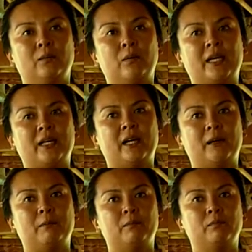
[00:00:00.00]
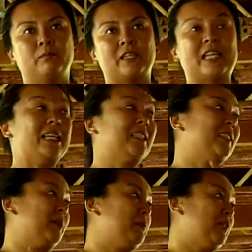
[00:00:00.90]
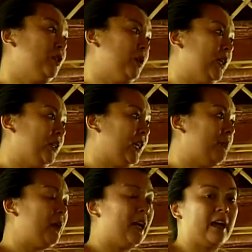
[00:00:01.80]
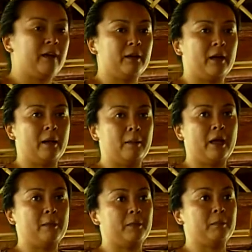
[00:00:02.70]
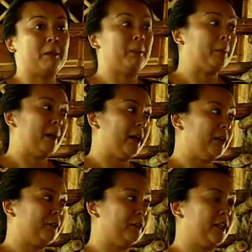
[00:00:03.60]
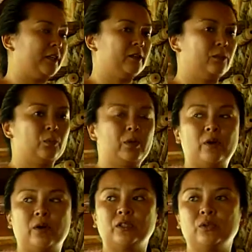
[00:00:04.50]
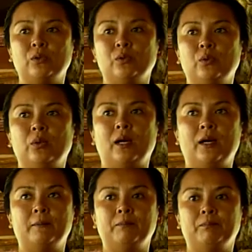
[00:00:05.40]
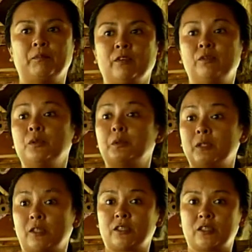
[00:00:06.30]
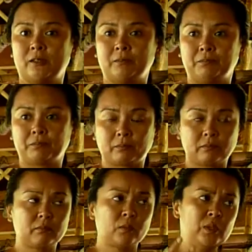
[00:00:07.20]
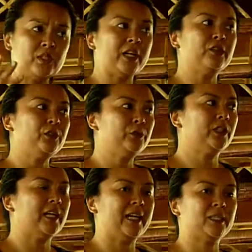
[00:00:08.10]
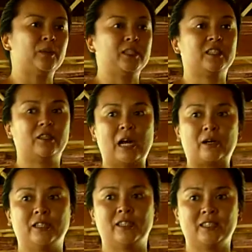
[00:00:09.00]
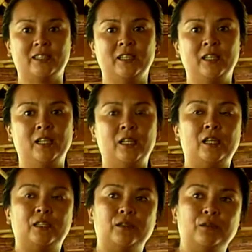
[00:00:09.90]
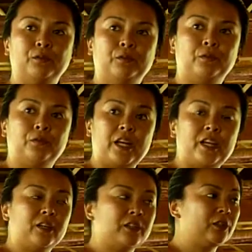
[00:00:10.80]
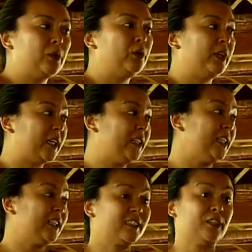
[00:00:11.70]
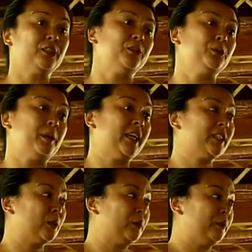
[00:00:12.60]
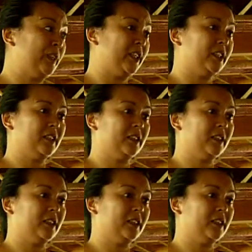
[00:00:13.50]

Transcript: can ease them into it and help them be prepared for it. We also do food production. We try to utilize what is around us. So 3 years ago, the cantina started to make its own vinegar.